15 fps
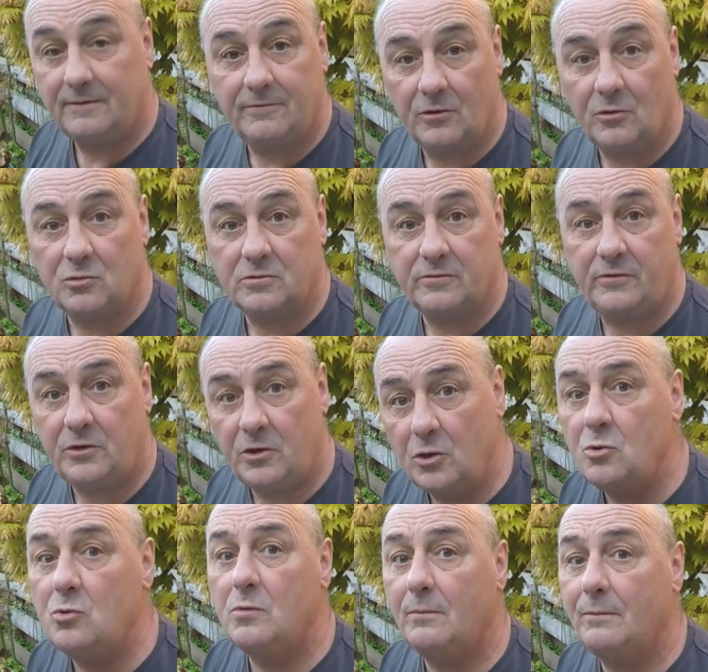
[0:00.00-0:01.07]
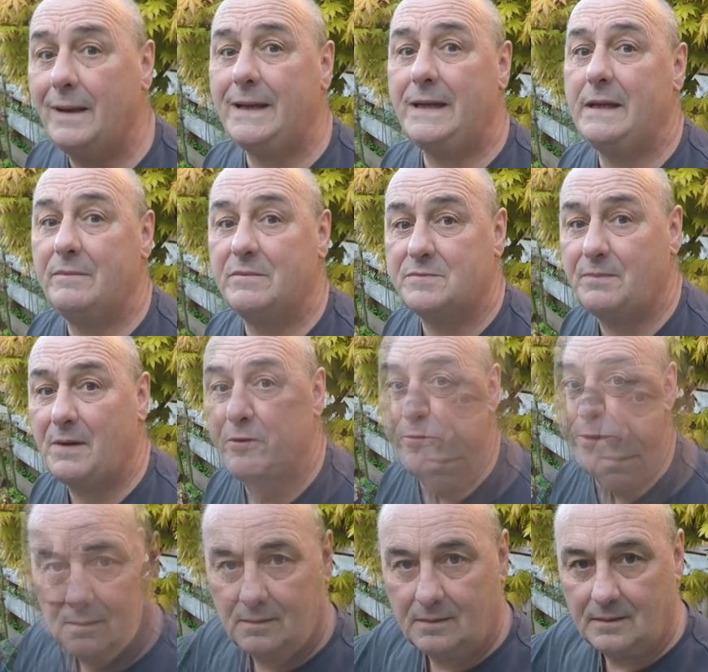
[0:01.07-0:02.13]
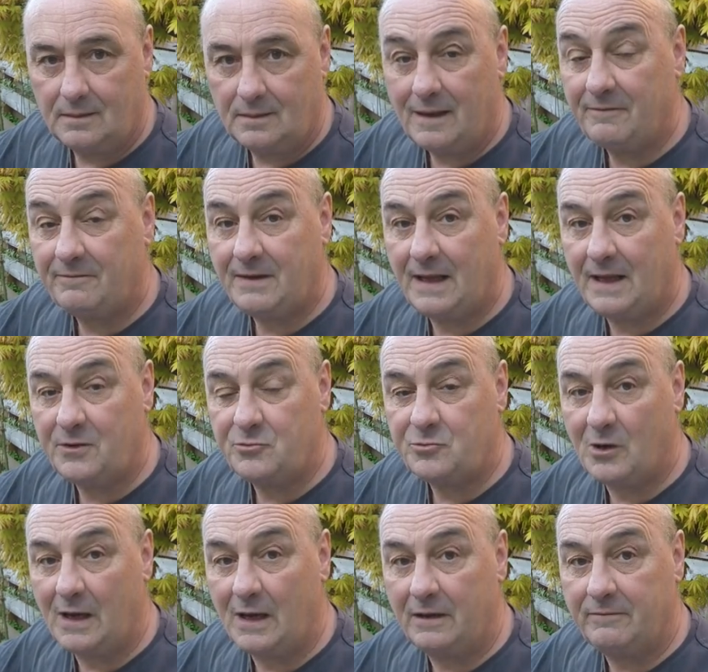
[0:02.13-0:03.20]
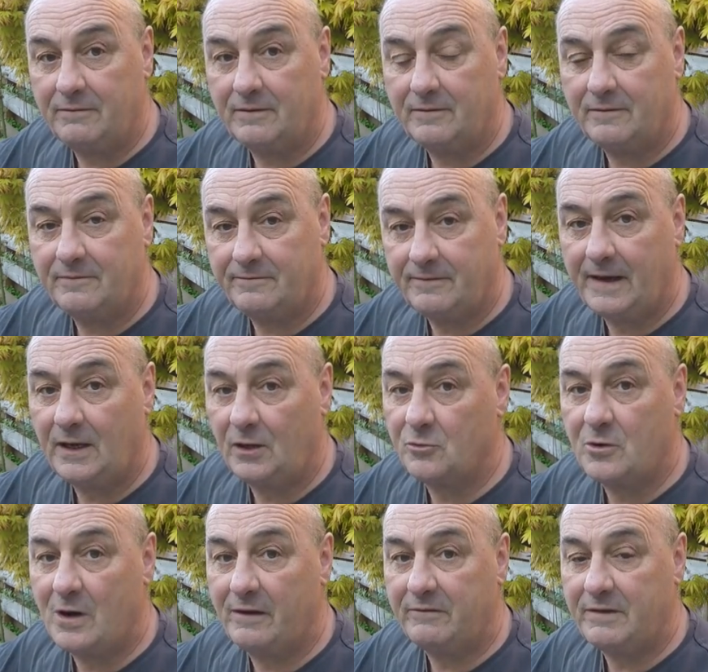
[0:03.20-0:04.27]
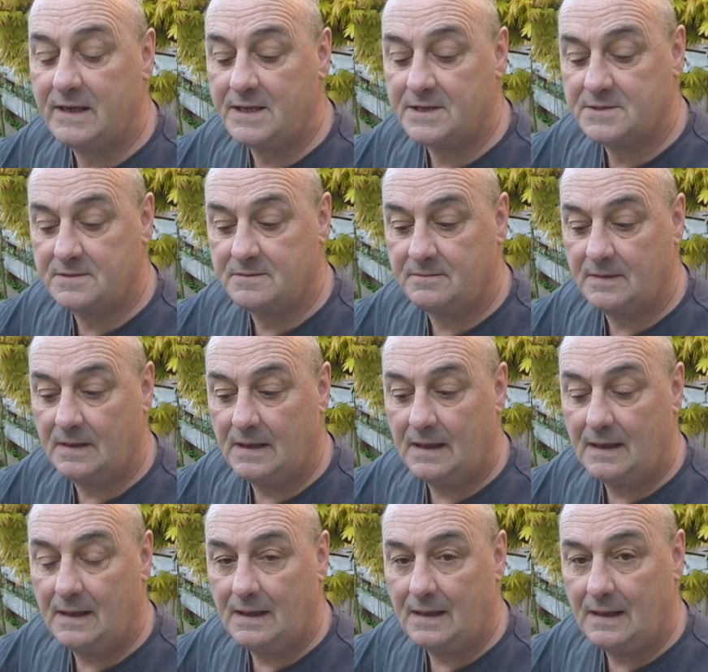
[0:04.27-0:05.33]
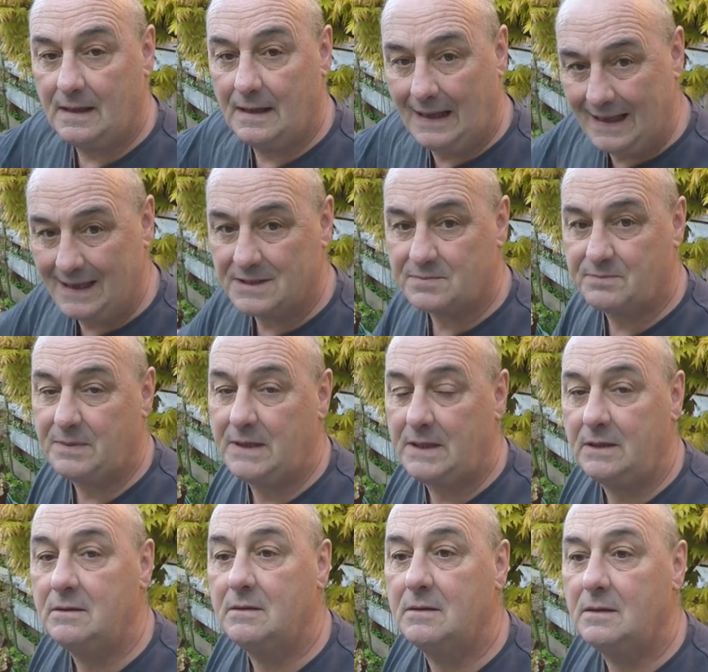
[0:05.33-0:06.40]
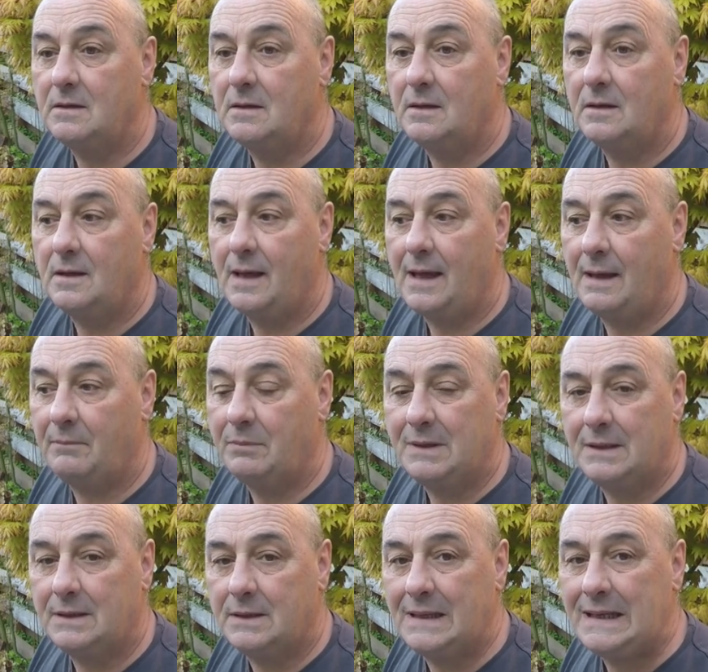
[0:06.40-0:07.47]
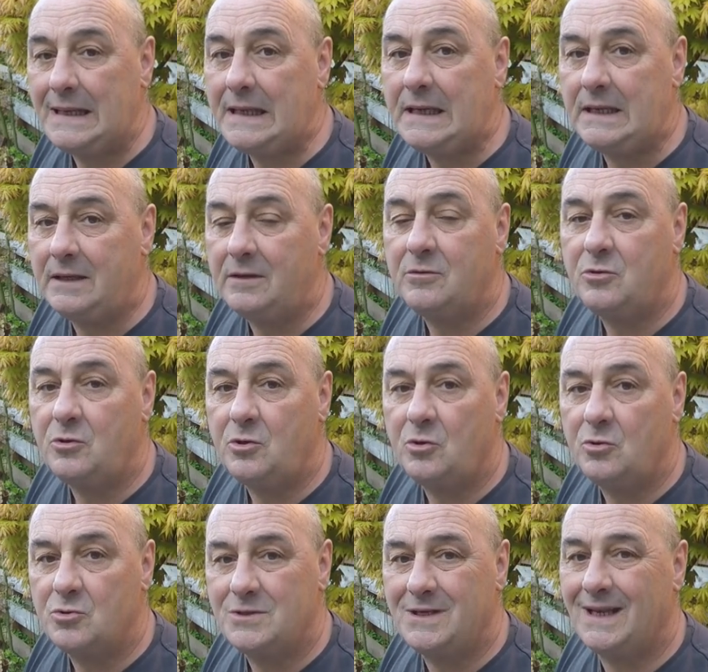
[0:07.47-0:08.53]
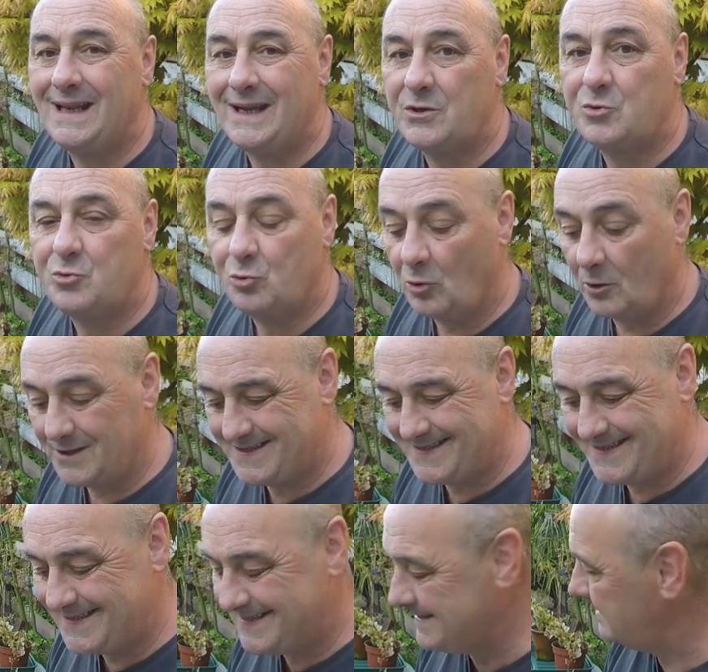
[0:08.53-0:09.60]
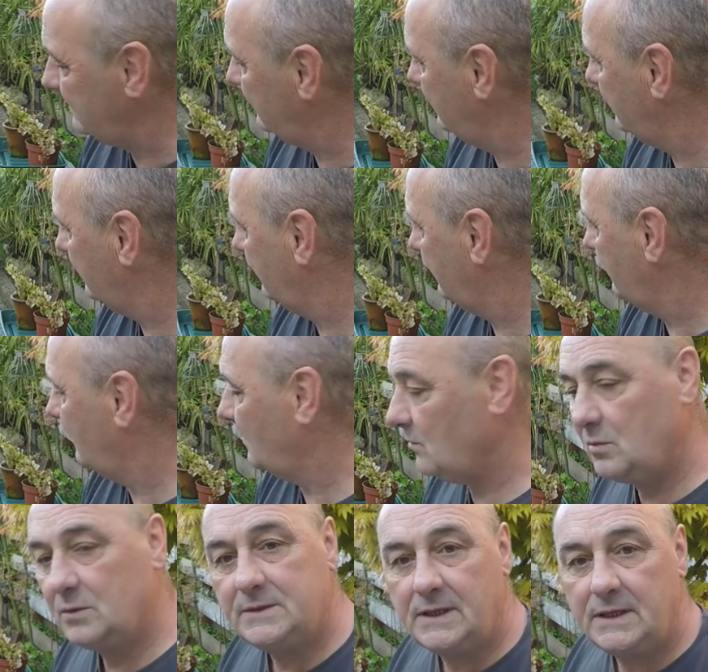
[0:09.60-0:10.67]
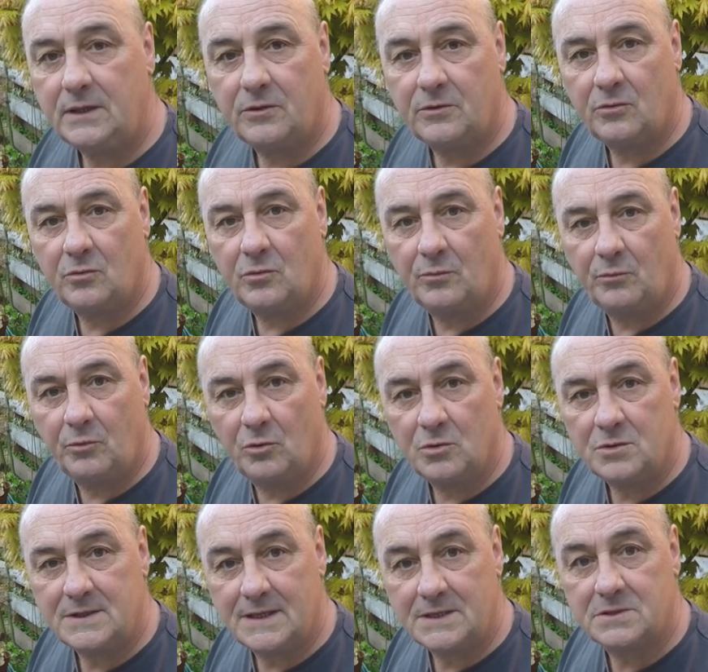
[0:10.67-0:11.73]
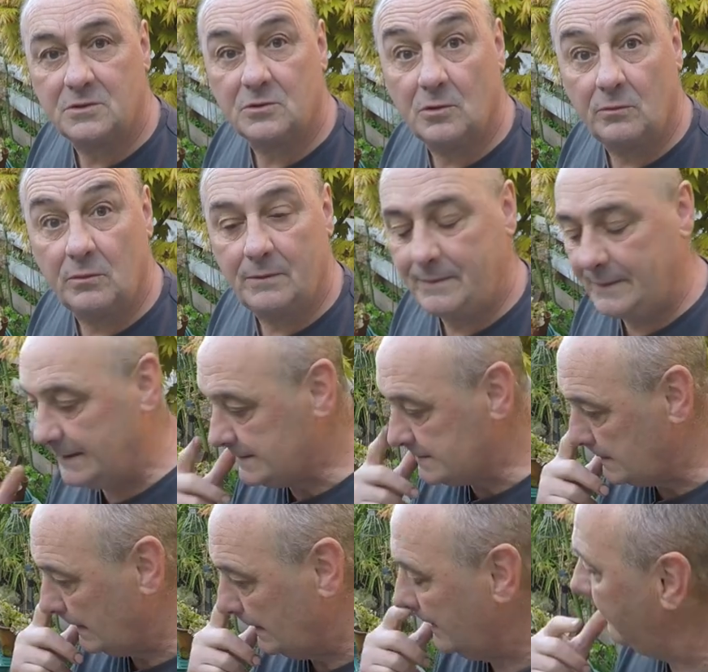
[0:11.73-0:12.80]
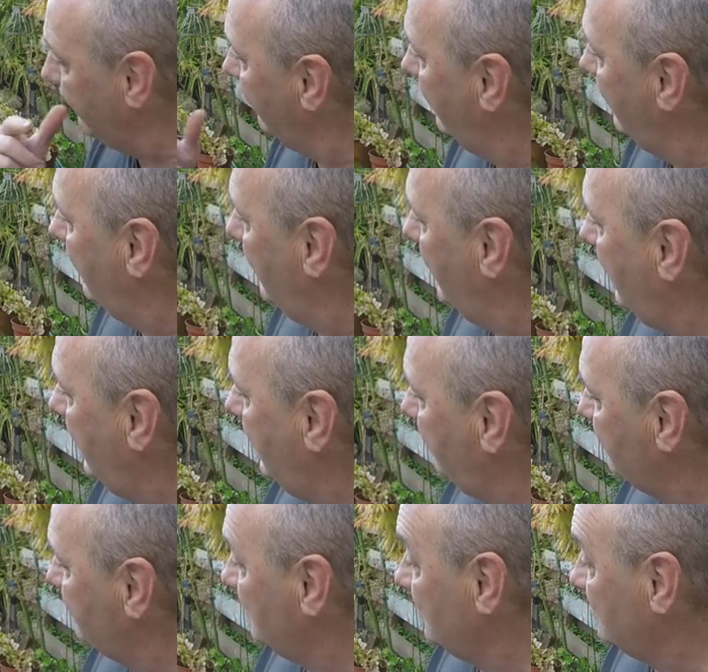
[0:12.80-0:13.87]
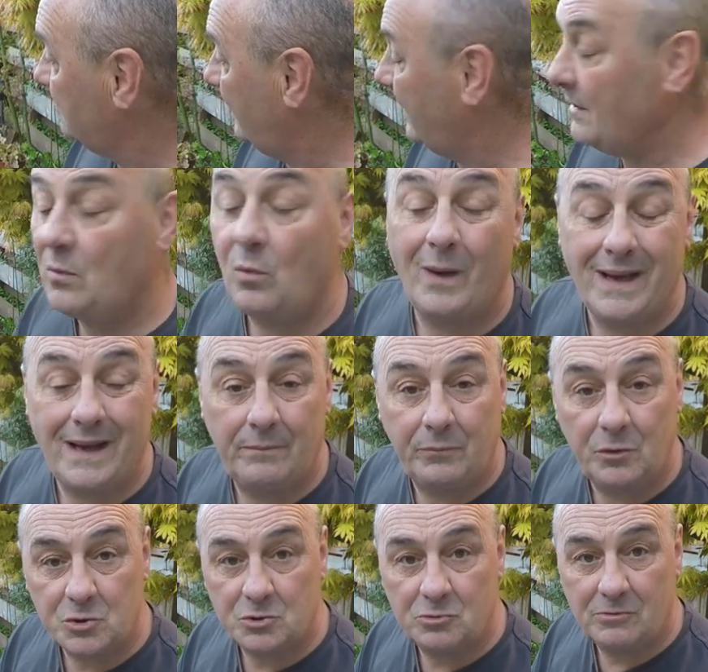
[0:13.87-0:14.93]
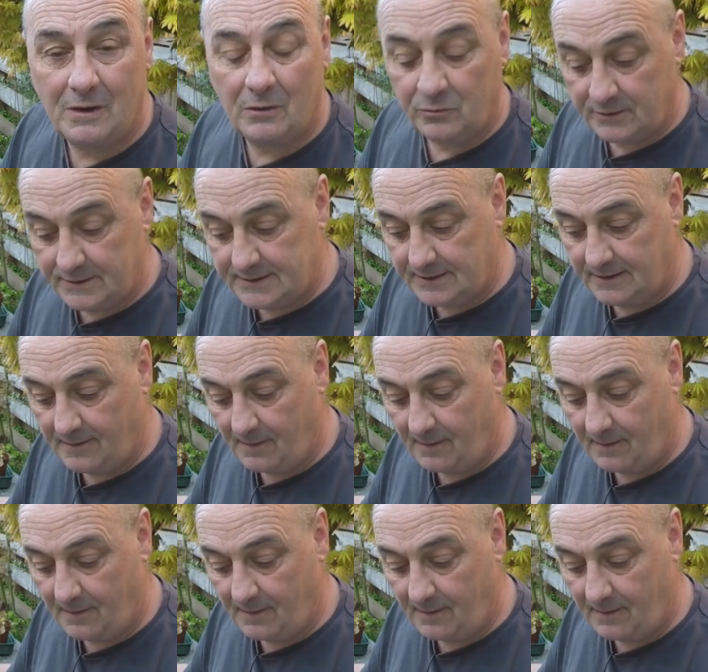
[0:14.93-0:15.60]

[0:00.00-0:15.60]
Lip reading: For those of you new, my name's Barry. Left hand drive, final drive casing, has been cleaned using electrolysis. I'll take you through the process in a couple of minutes. It's also had a wire brush around it.